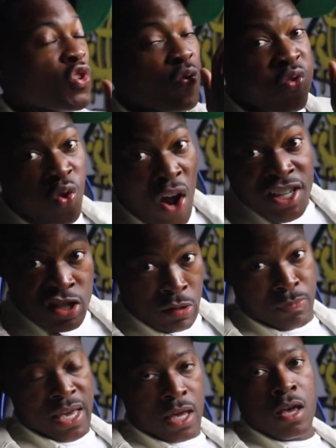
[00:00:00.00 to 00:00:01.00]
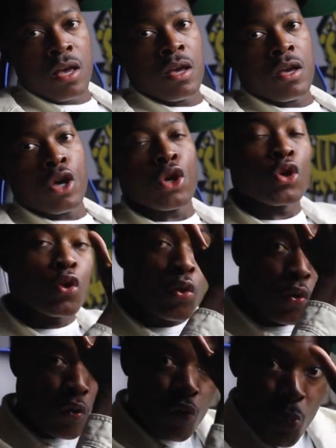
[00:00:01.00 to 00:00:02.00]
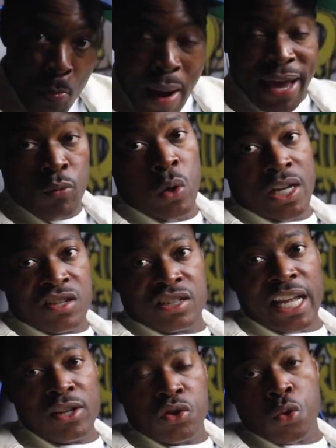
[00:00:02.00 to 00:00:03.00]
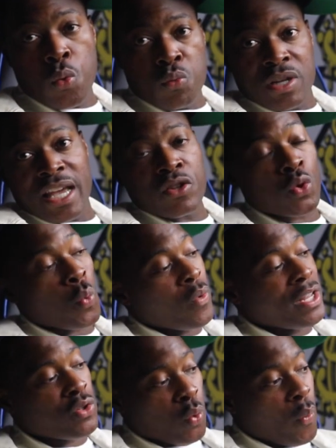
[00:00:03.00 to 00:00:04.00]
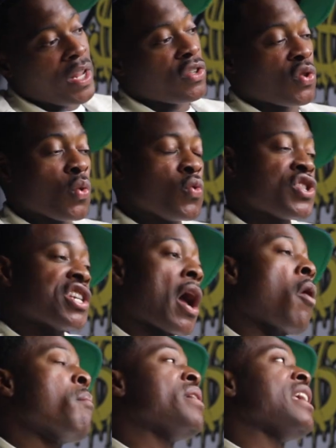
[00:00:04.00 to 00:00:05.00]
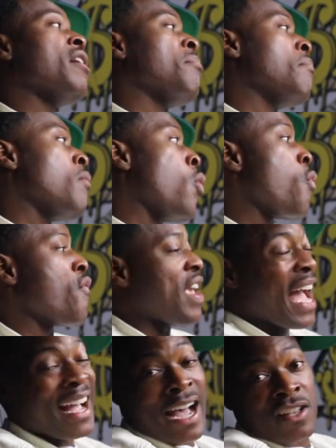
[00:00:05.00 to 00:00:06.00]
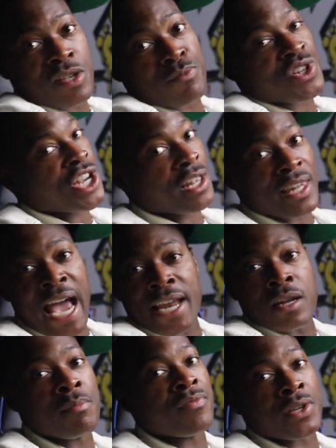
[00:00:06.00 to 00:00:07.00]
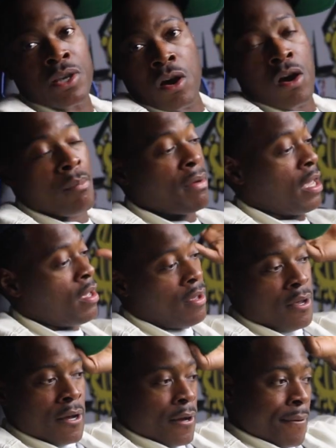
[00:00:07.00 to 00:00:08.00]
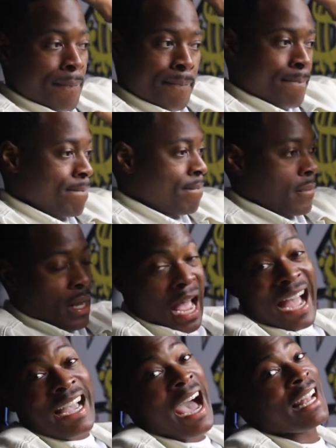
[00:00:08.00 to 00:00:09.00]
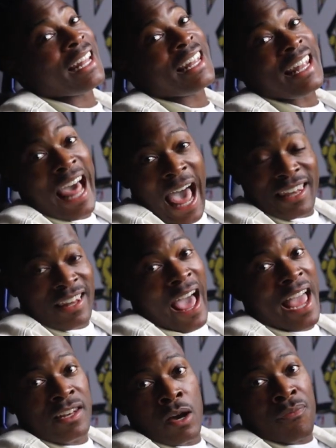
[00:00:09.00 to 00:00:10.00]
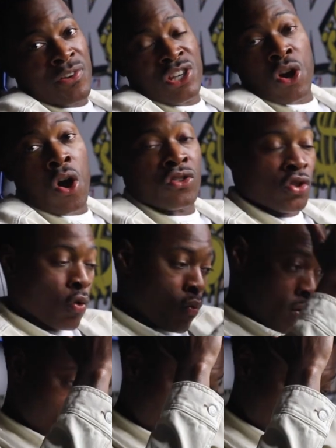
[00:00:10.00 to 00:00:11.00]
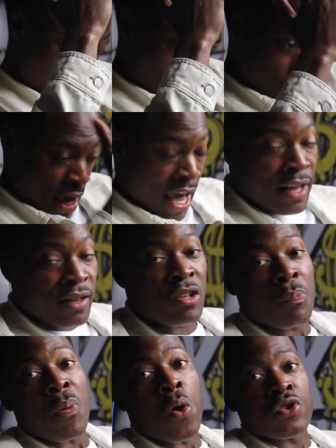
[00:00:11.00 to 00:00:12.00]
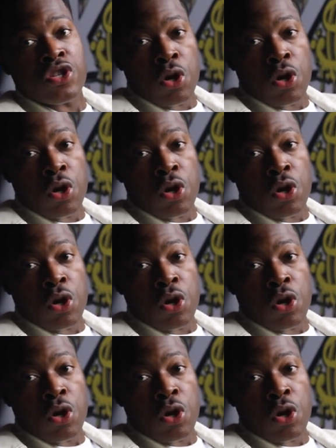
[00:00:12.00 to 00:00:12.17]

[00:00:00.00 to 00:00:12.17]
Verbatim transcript: Trust me. You might want to stay tuned in. 2022 shall be a movie. I got some shit lined up for y'all, man. I got a lot lined up for y'all, so Hit the post